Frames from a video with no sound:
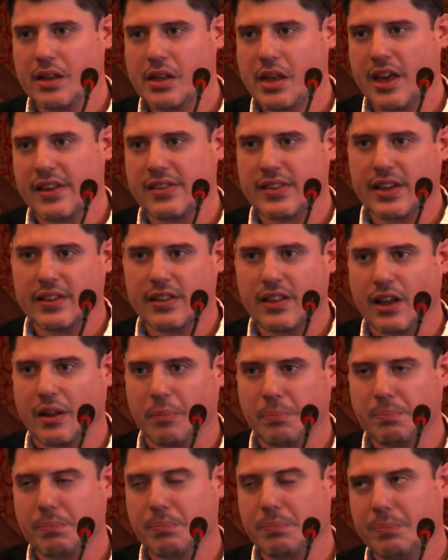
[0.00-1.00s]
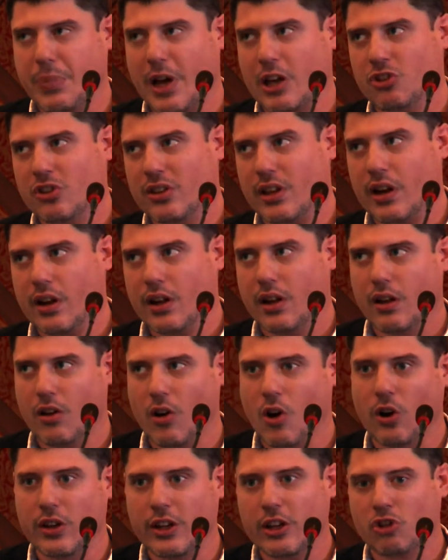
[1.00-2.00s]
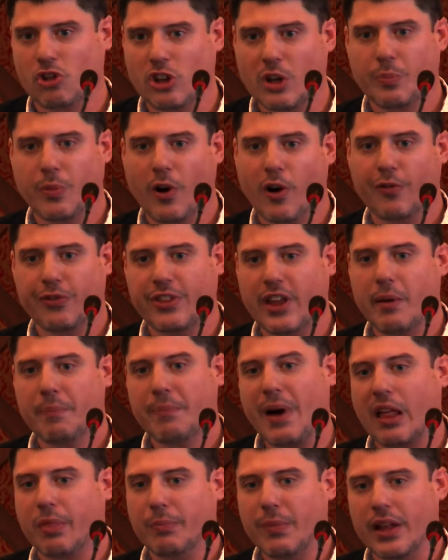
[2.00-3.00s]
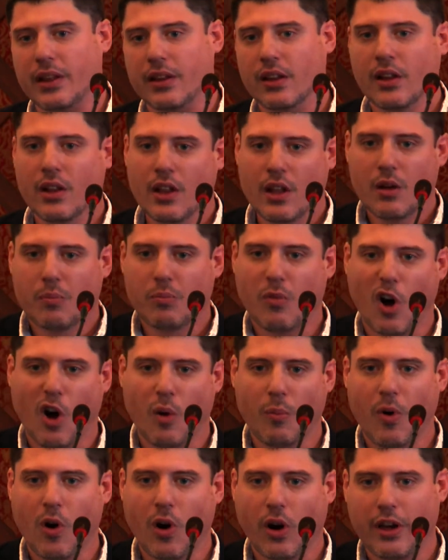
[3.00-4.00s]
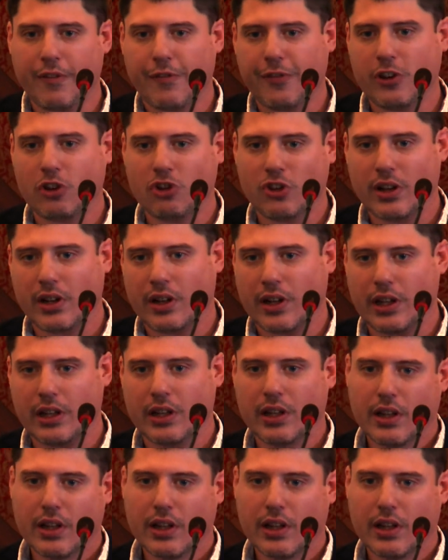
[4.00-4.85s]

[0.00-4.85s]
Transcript: asset, their personal ownership of the apartment more and more efficiently.